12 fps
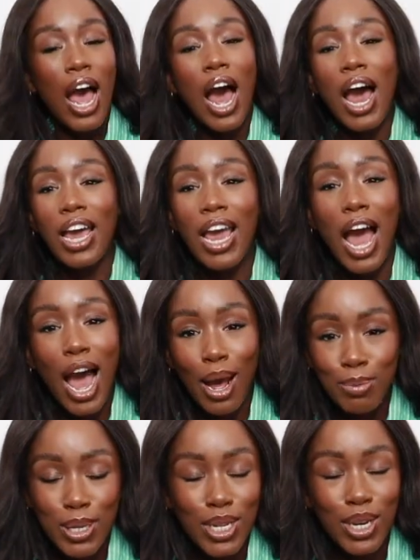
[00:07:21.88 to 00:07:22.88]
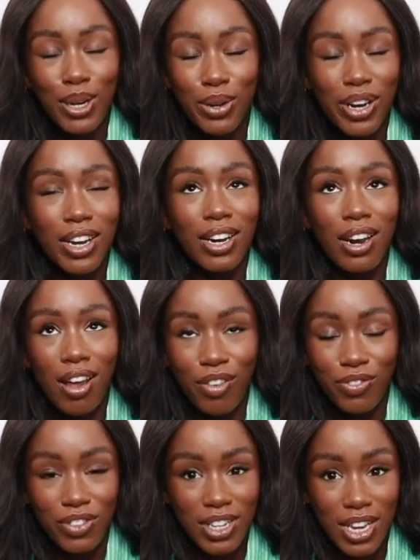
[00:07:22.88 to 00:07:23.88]
I absolutely
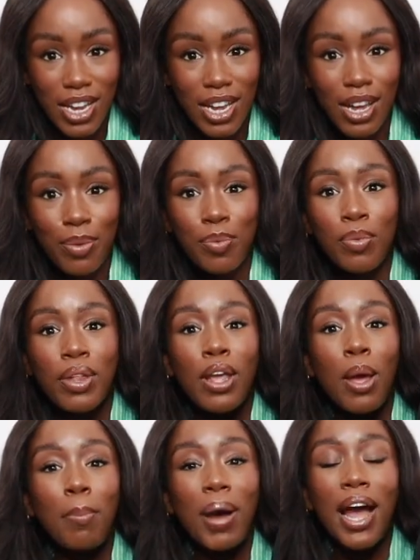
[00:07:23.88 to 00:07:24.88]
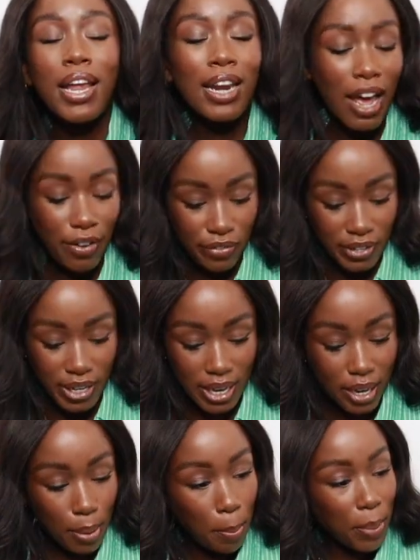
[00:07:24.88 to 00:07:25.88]
loved it, but I left
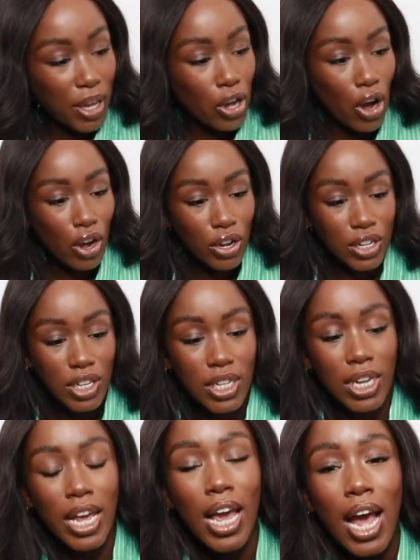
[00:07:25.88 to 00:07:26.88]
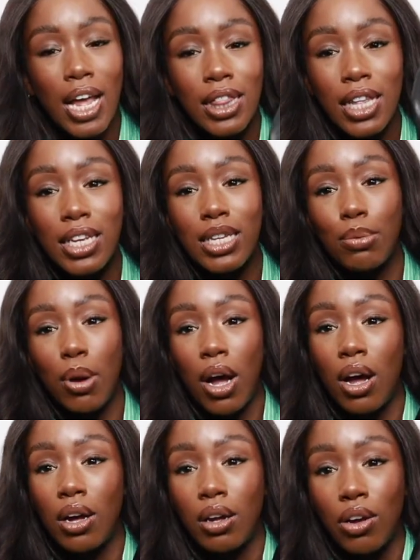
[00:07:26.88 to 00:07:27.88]
it because it had this
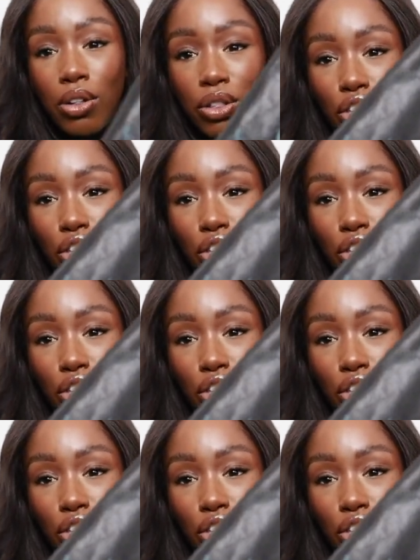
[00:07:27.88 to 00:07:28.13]
mark on the